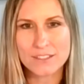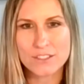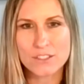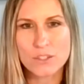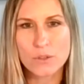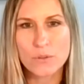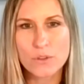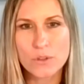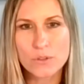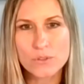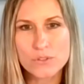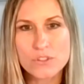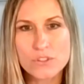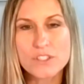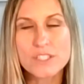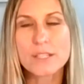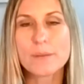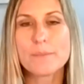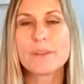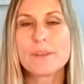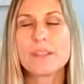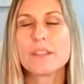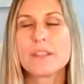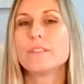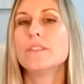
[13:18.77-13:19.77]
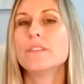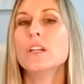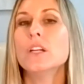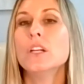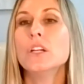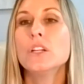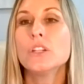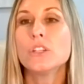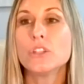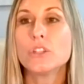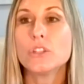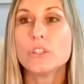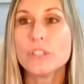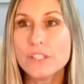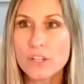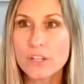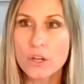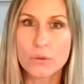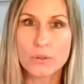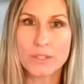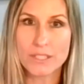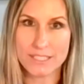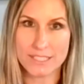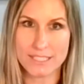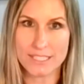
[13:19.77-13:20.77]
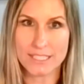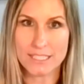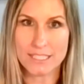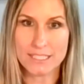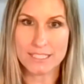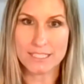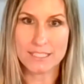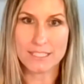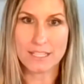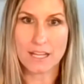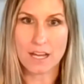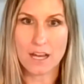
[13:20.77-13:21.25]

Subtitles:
So those are some of the good notices